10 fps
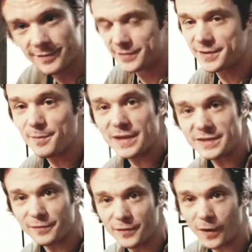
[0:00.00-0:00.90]

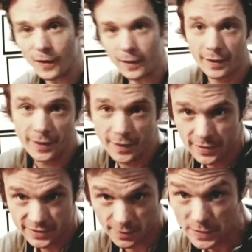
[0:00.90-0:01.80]
submissive dog.
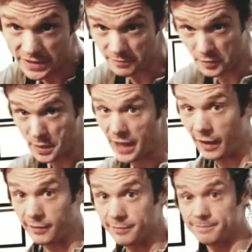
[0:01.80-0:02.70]
Submissive to
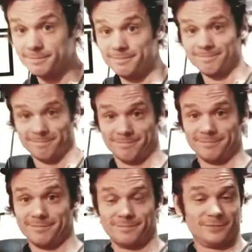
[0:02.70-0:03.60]
me.
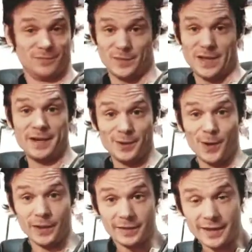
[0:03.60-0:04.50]
Any
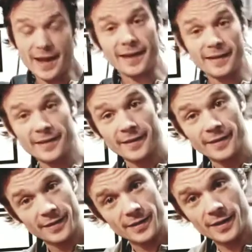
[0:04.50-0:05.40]
dog, yeah.
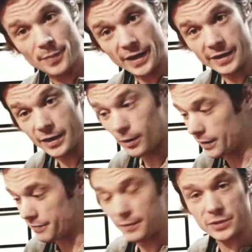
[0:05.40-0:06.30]
But, you know,
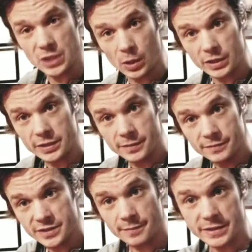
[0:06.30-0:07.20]
if he was only
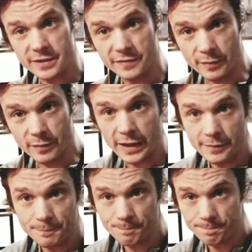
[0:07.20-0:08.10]
submissive to me
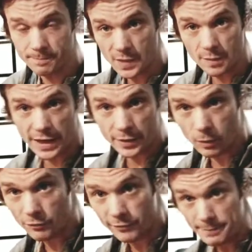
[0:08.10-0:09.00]
and my
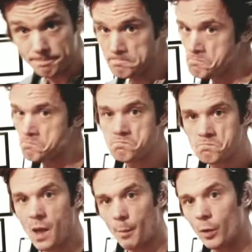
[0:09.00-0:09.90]
girlfriend,
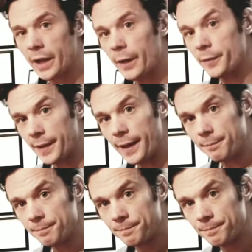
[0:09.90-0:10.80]
I'm okay with that.
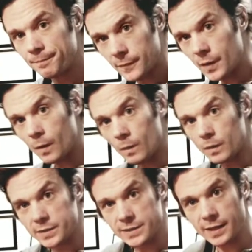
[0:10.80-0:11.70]
You know,
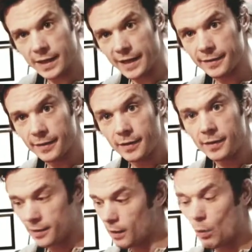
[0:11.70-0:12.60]
because like,
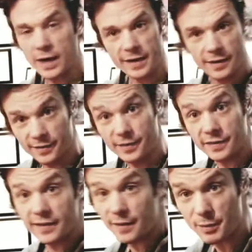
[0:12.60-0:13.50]

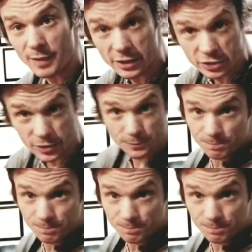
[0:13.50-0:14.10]
he's gotta be macho.